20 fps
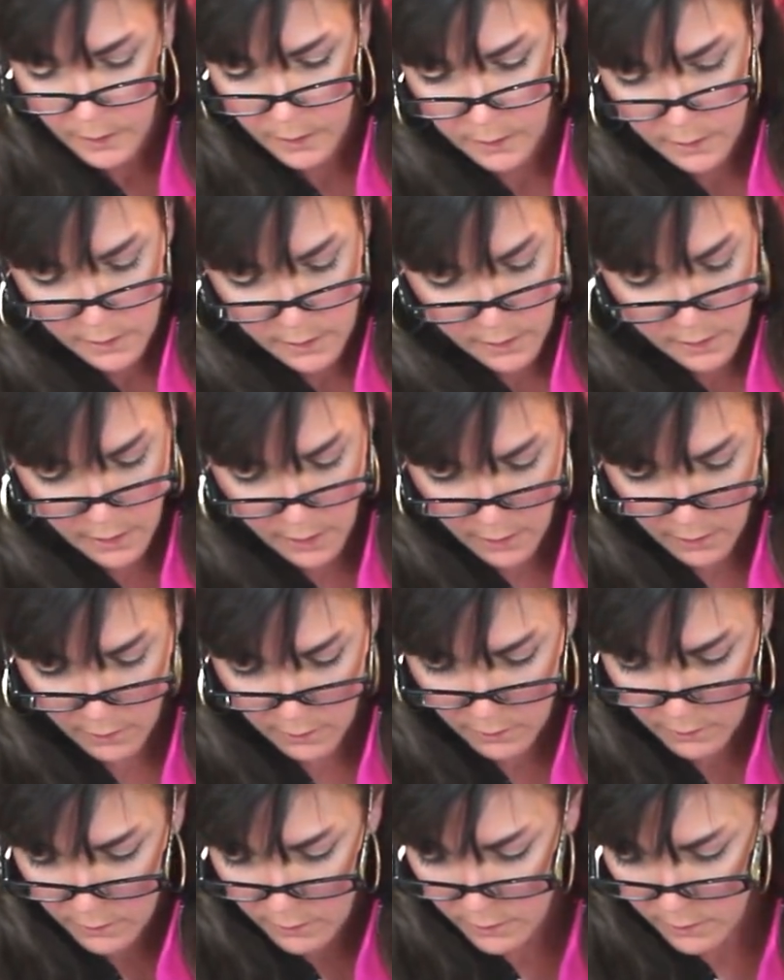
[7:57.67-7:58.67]

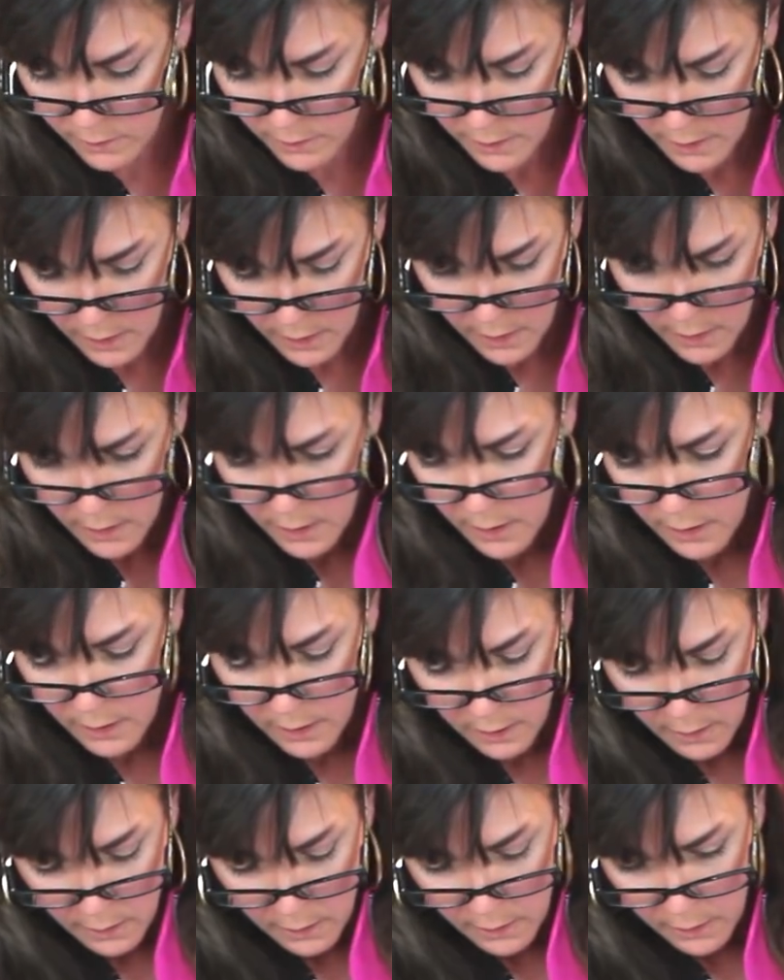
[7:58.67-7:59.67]
So
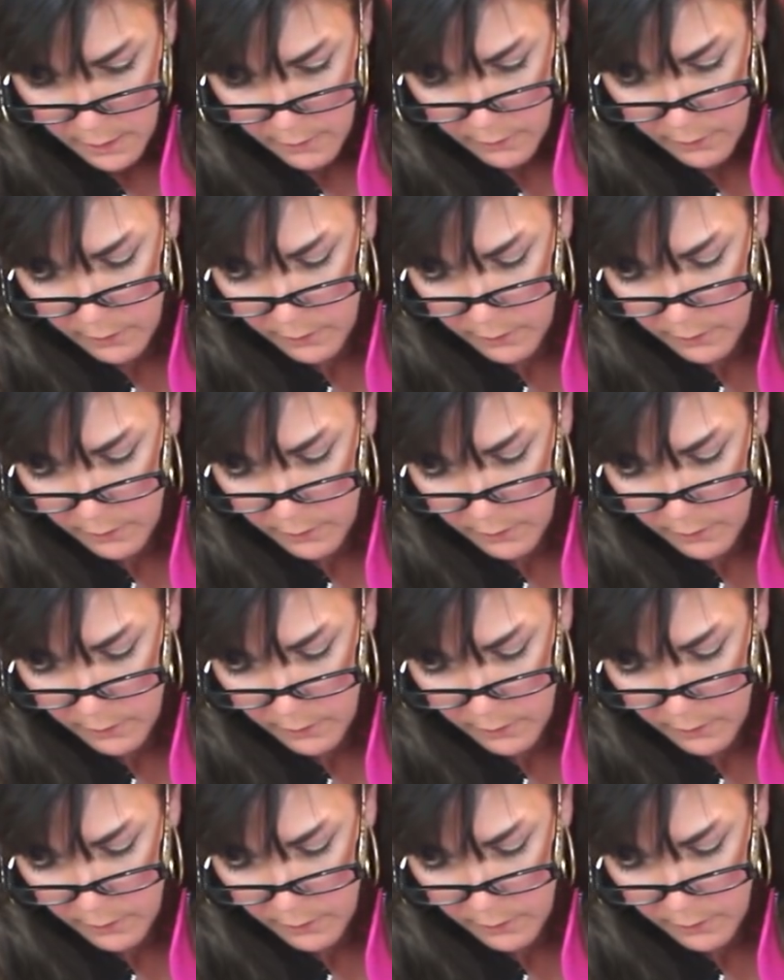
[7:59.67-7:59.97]
I have